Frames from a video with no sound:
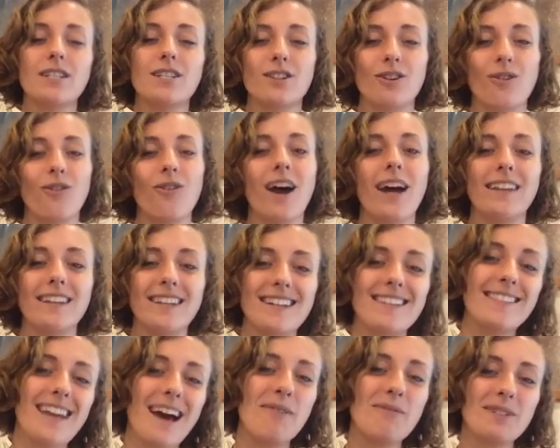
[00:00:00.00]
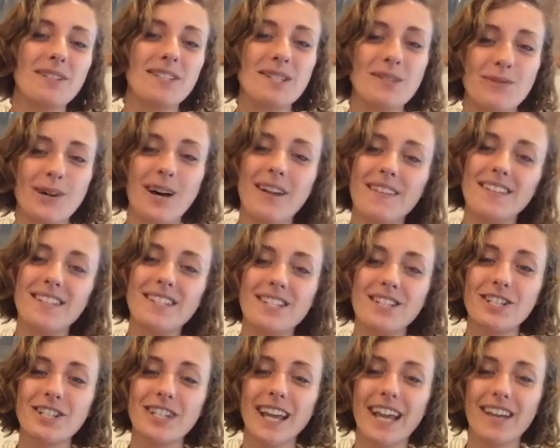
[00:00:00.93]
So I like that one as well. That's
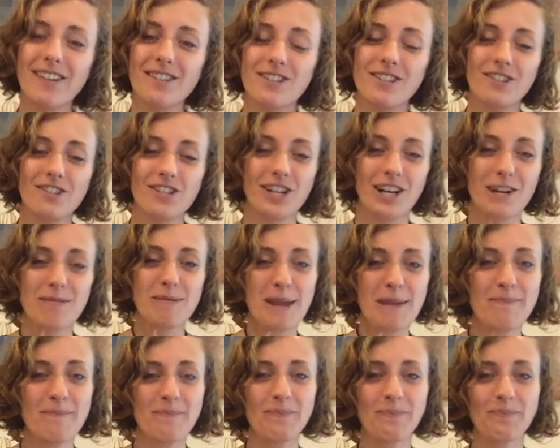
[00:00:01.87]
a good answer, Jeremy.